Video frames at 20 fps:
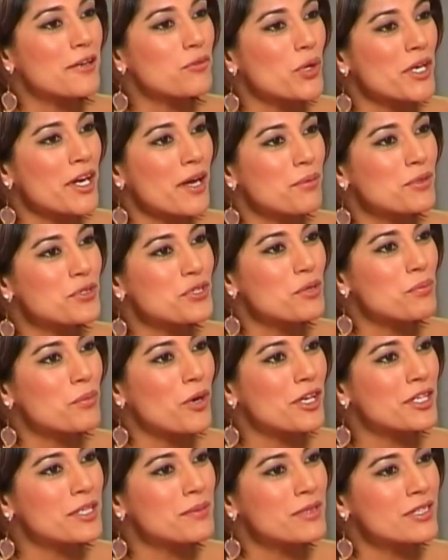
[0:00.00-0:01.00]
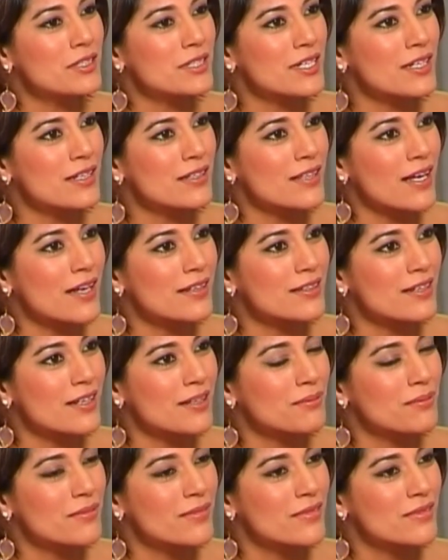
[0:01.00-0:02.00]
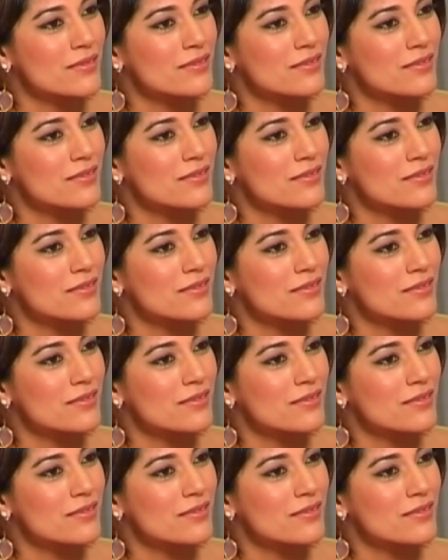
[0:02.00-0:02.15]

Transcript: And what happened to your bodybuilding at that time?